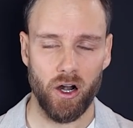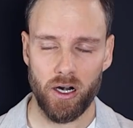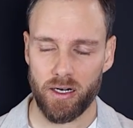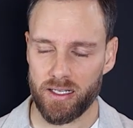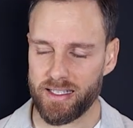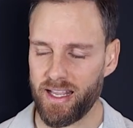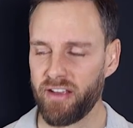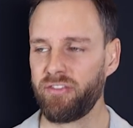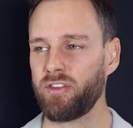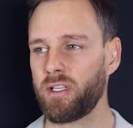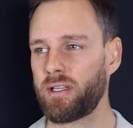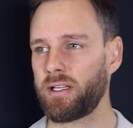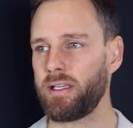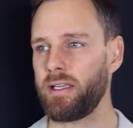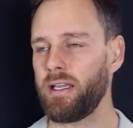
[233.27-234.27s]
are
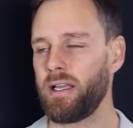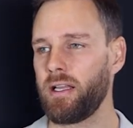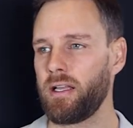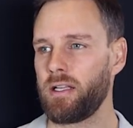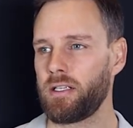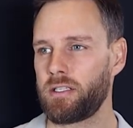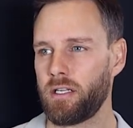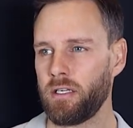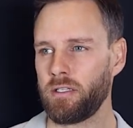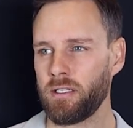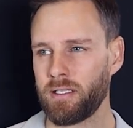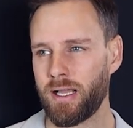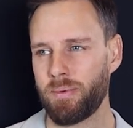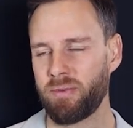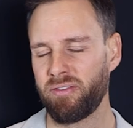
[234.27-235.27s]
definitely certain
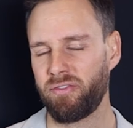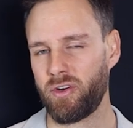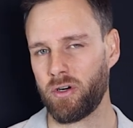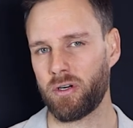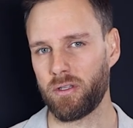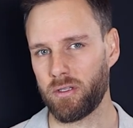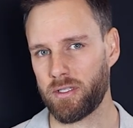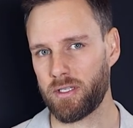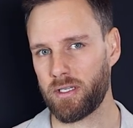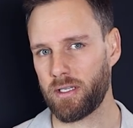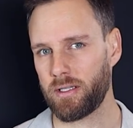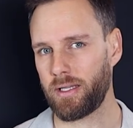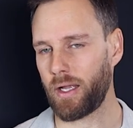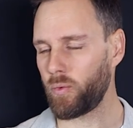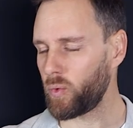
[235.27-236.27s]
types of girls
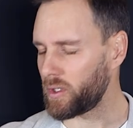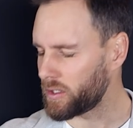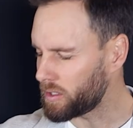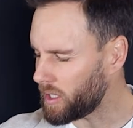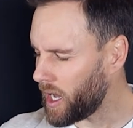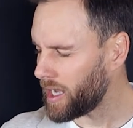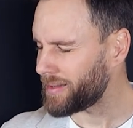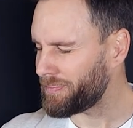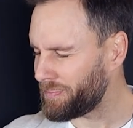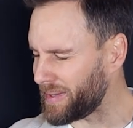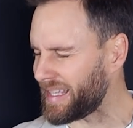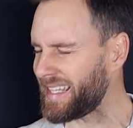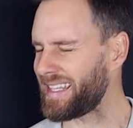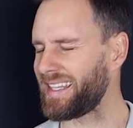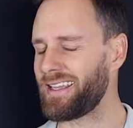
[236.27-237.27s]
that will not
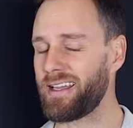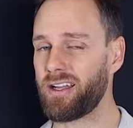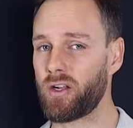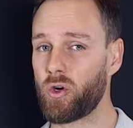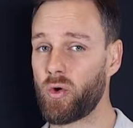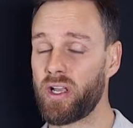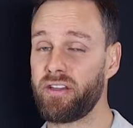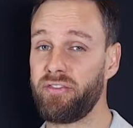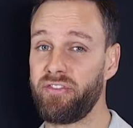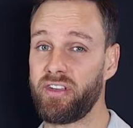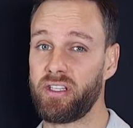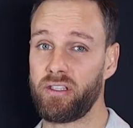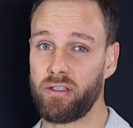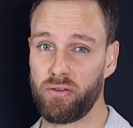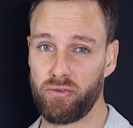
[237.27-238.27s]
be a great
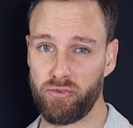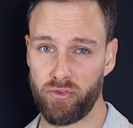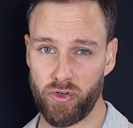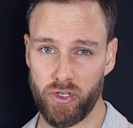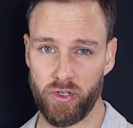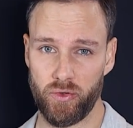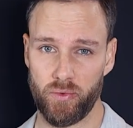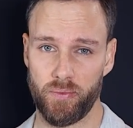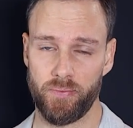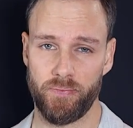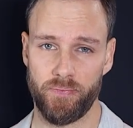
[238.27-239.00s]
fit for you.